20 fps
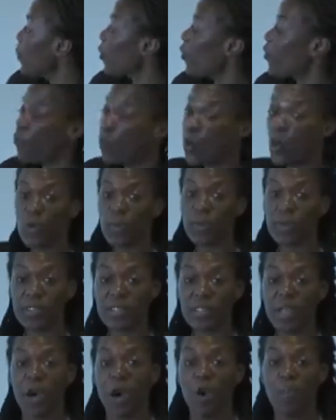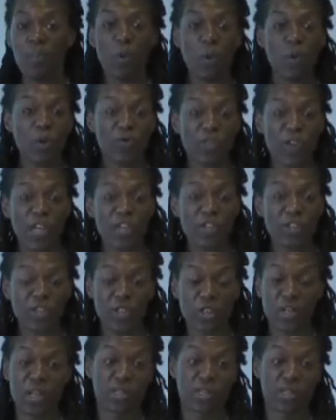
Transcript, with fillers: performance, motivation,